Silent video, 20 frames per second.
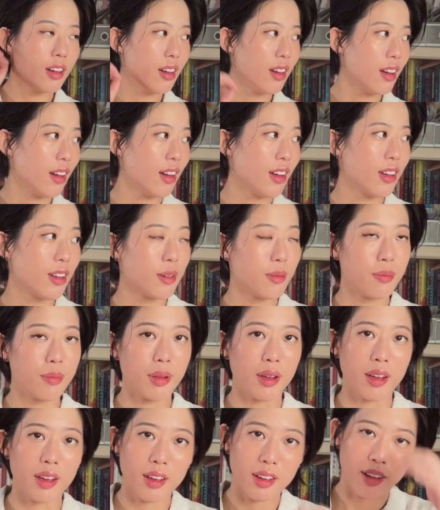I'm
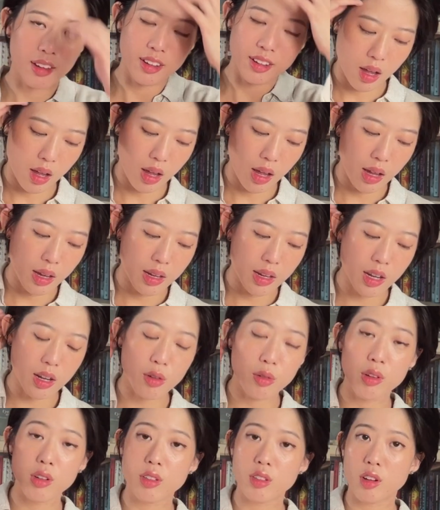back. I kind
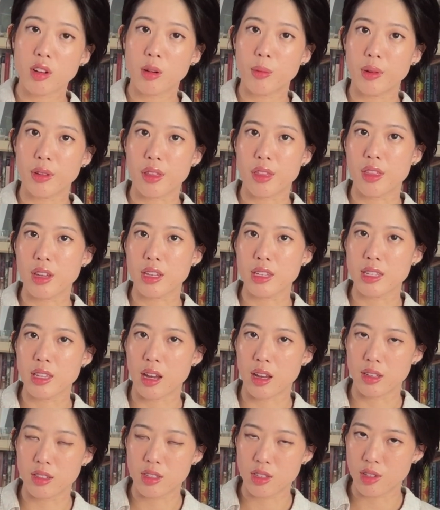of want to talk about the things that
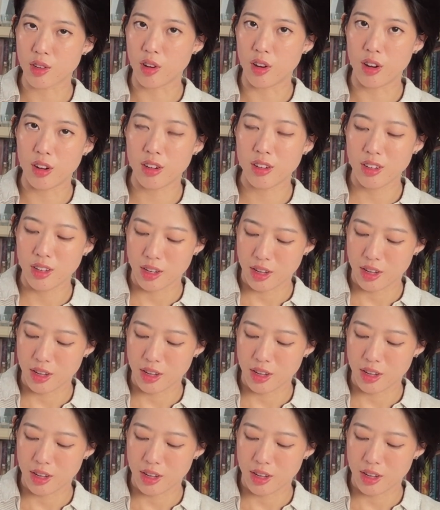I saw.